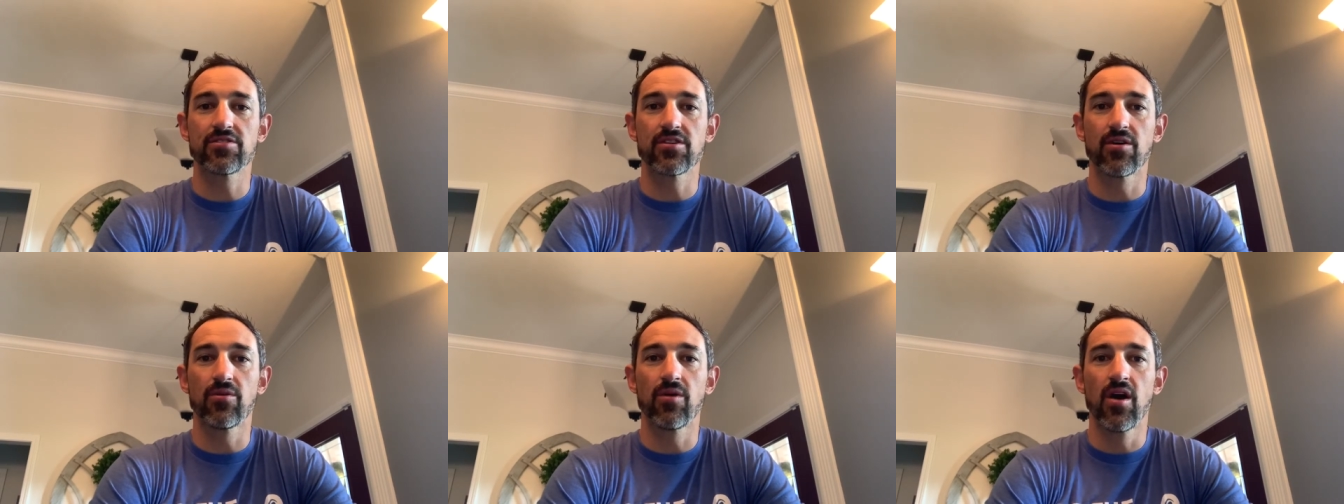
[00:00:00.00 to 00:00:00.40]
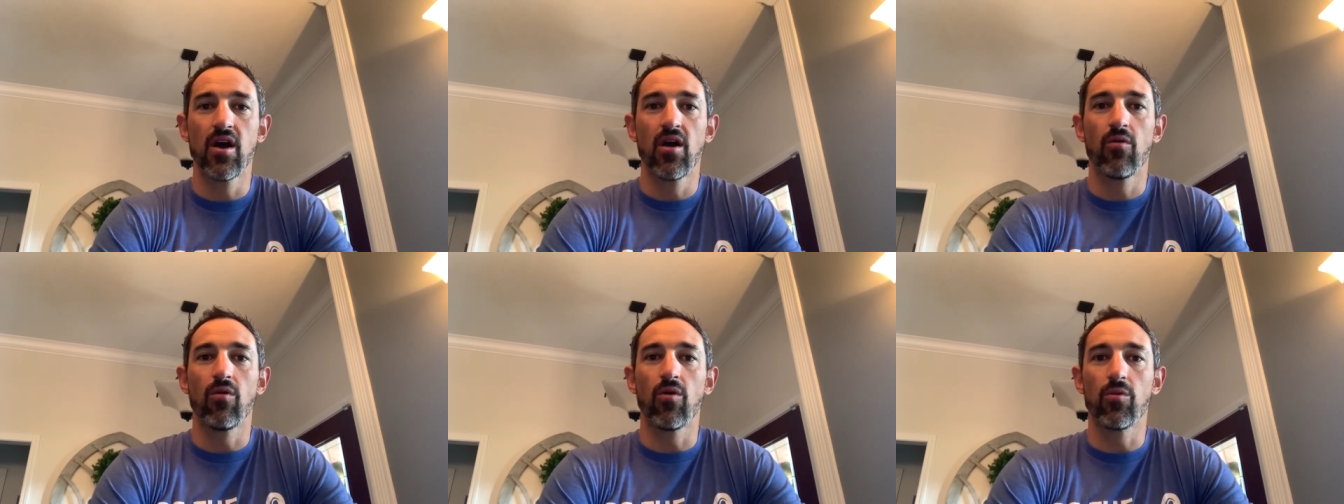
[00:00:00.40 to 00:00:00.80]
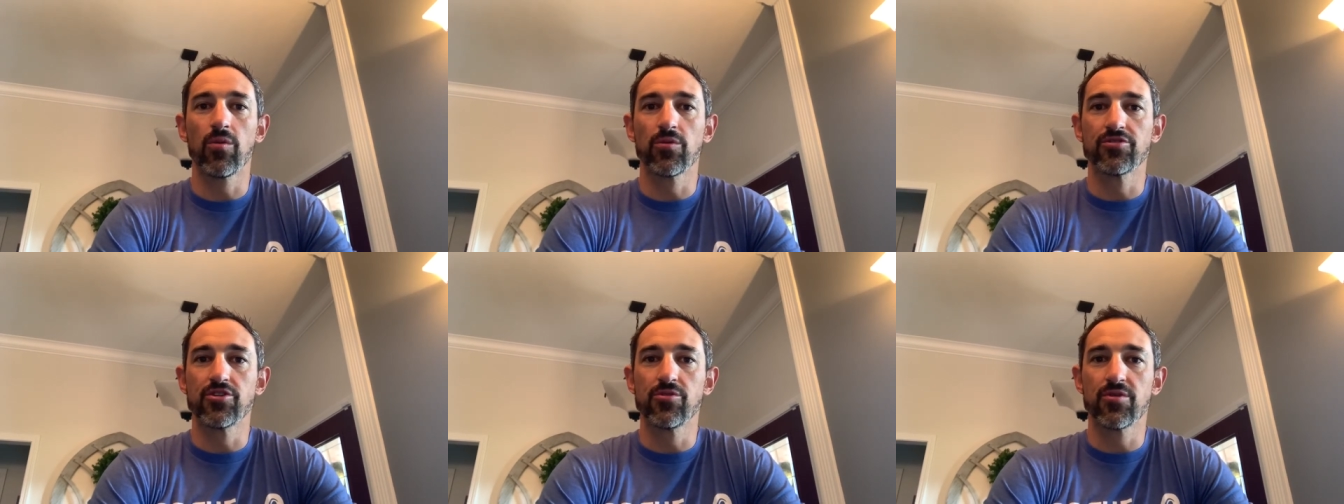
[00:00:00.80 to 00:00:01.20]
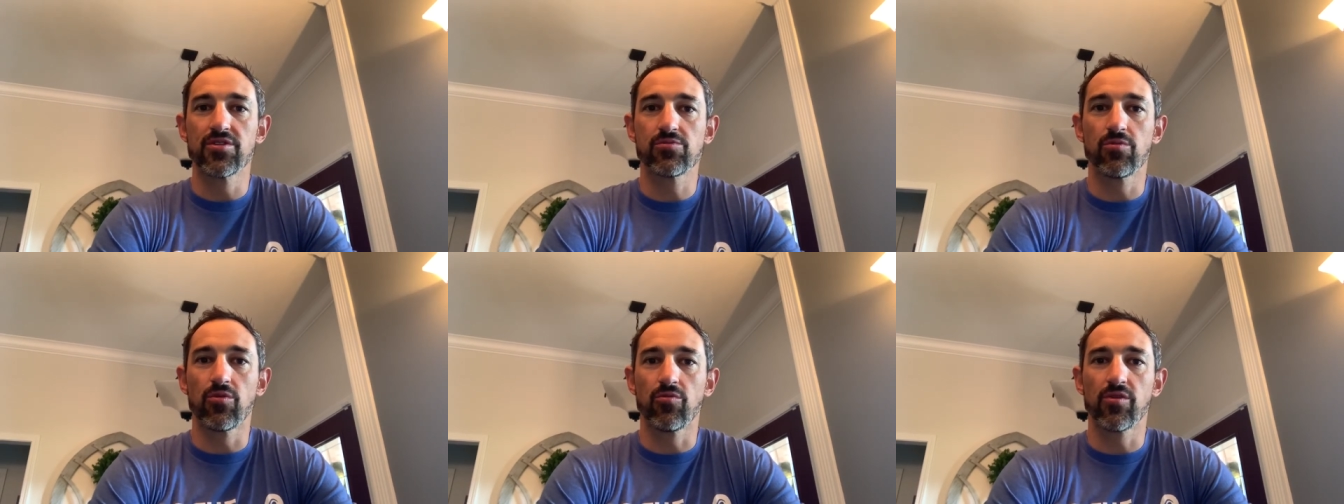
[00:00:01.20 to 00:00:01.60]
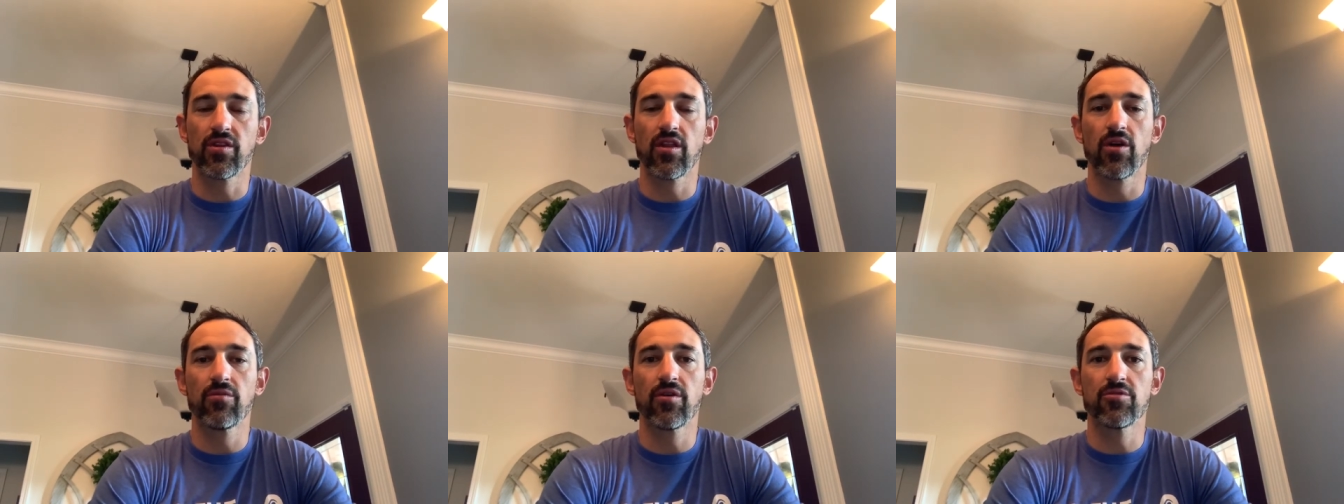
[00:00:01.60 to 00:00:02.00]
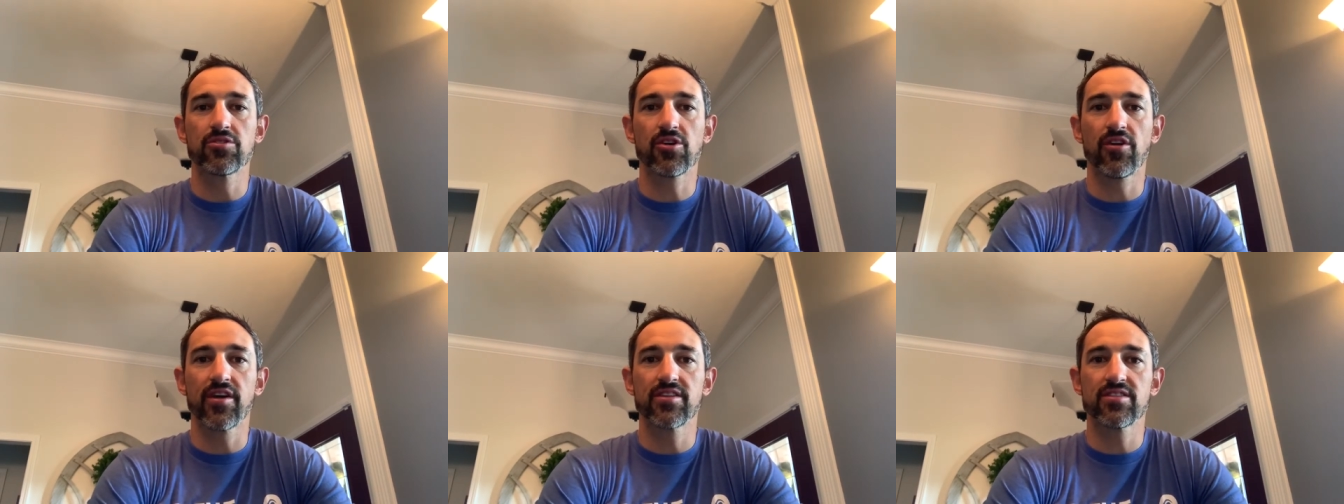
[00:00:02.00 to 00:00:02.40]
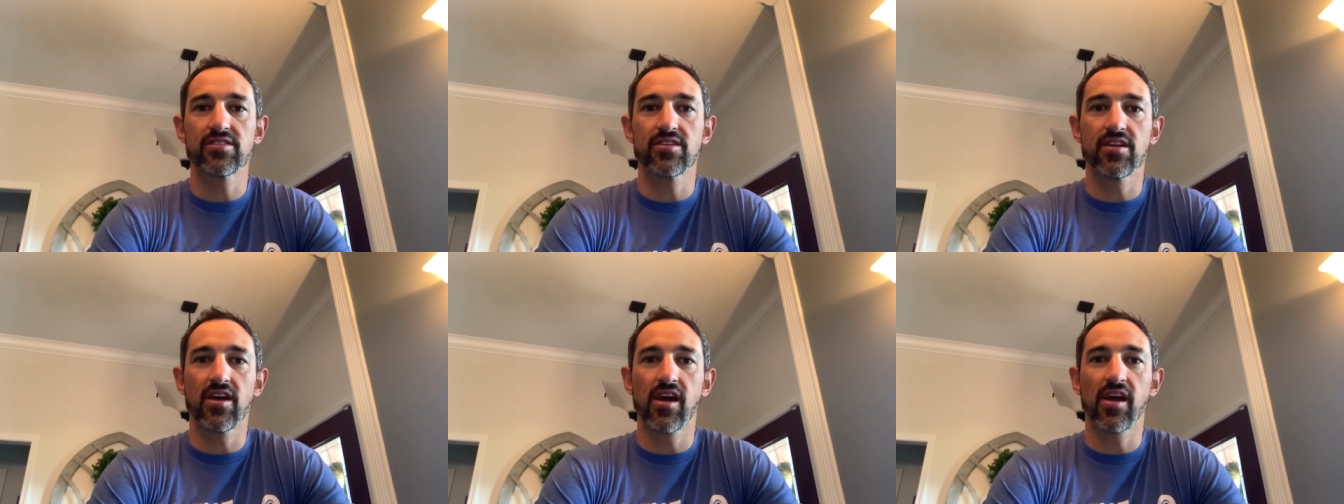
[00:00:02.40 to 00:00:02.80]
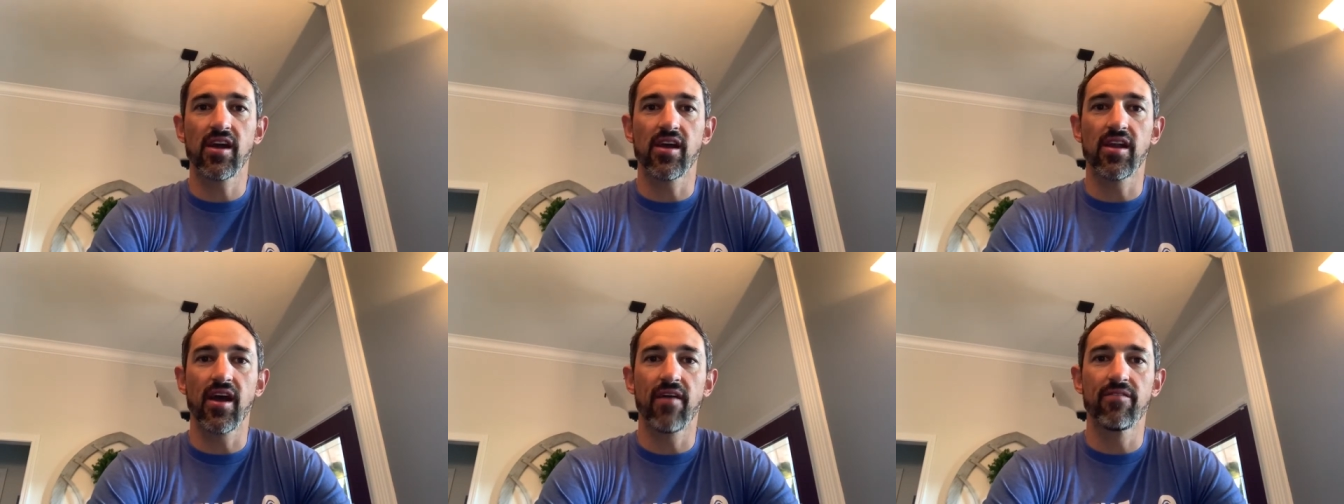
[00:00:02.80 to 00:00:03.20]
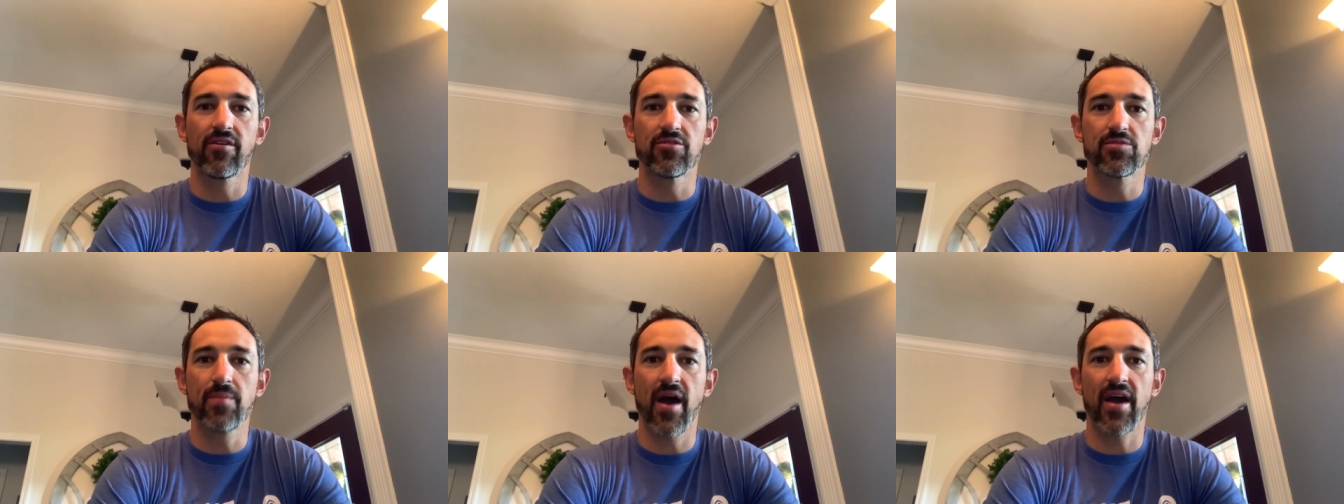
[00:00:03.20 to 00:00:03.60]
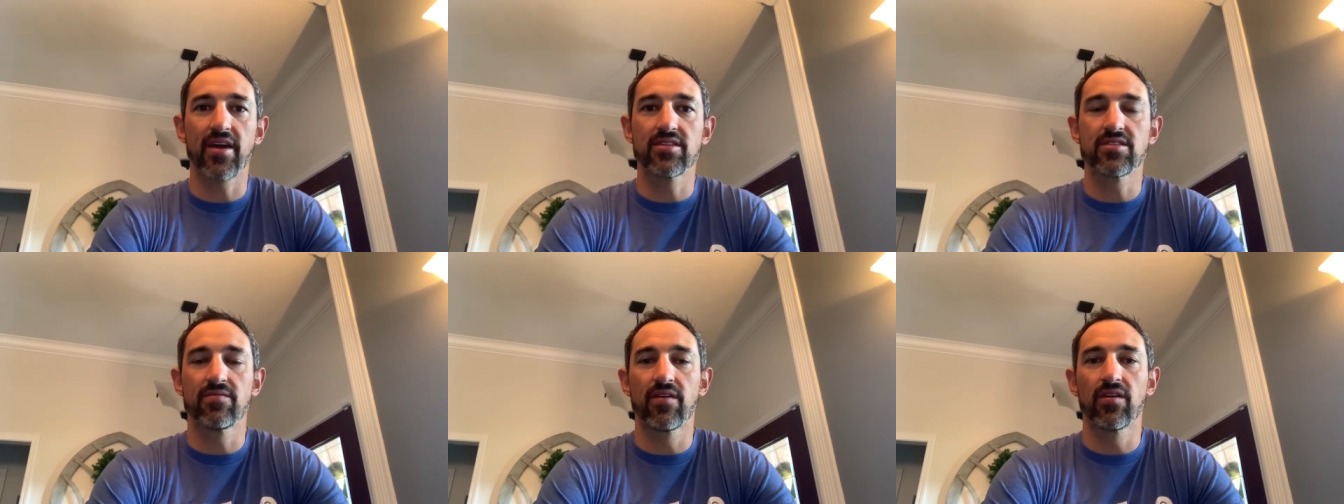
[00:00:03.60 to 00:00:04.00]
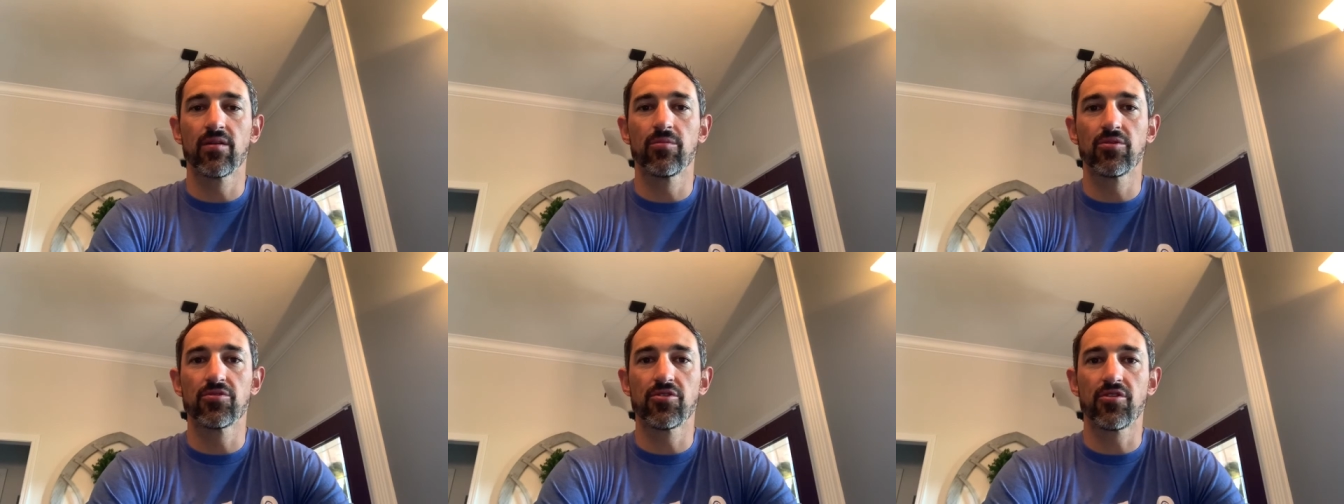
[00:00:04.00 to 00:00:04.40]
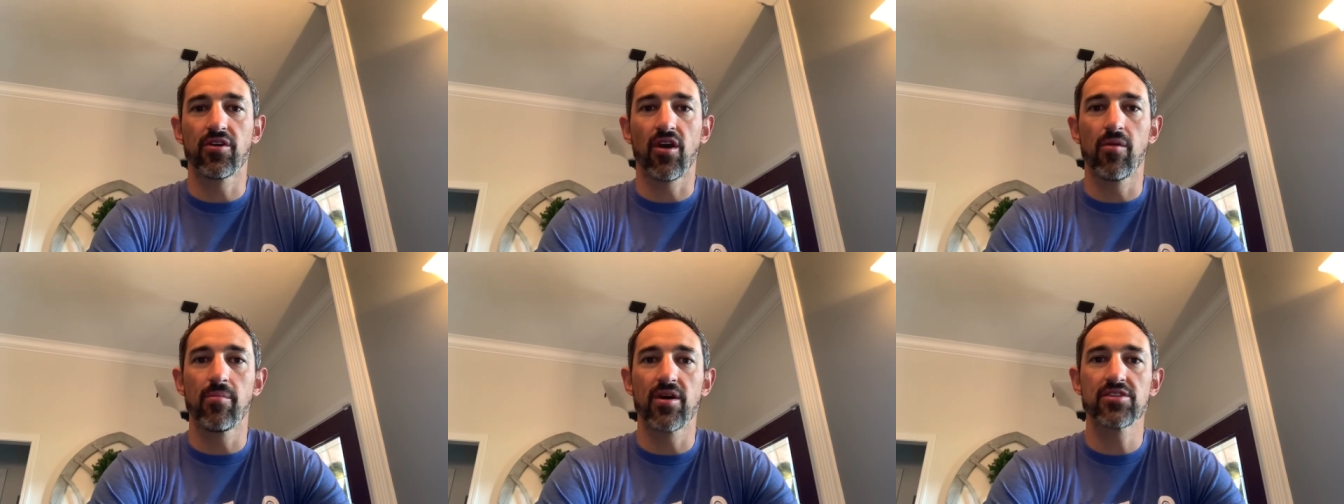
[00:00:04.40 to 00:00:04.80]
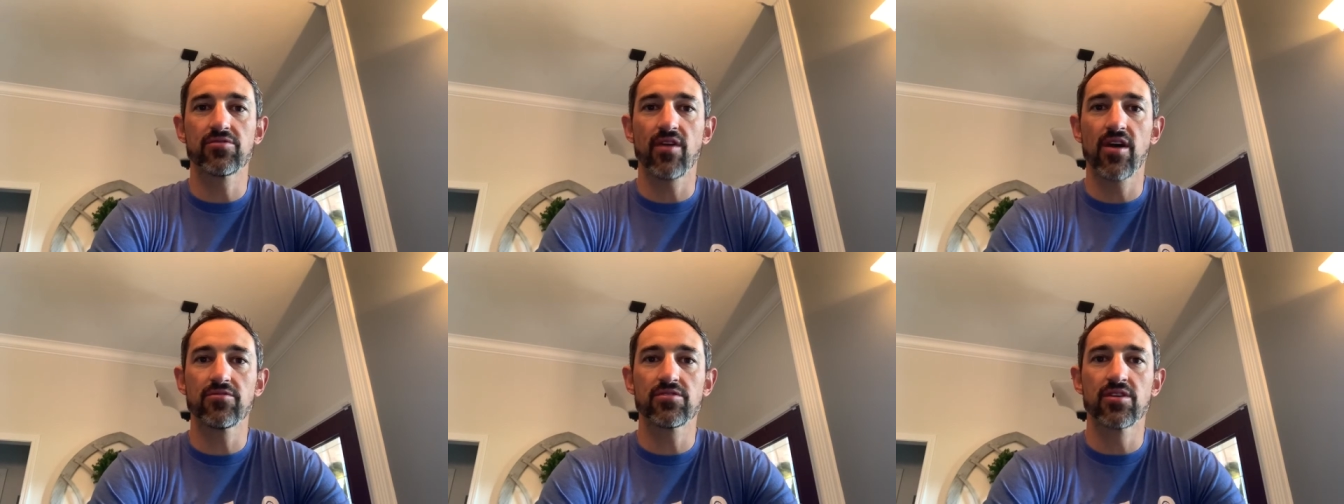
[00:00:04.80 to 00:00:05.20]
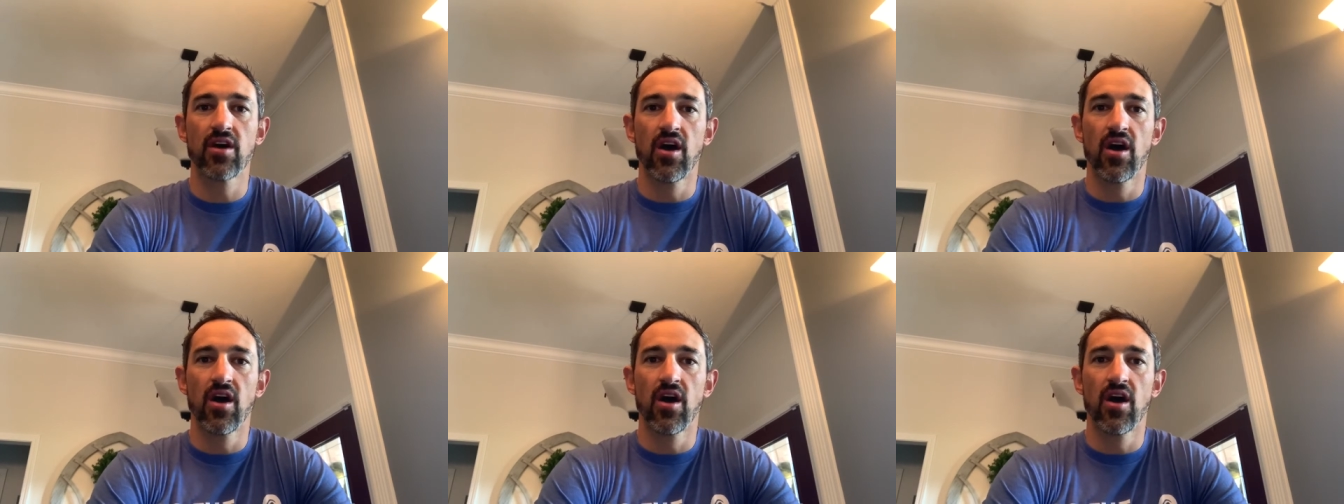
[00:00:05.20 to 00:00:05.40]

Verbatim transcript: So what we will do is we'll reload those crates today and have those packets available during our bus routes.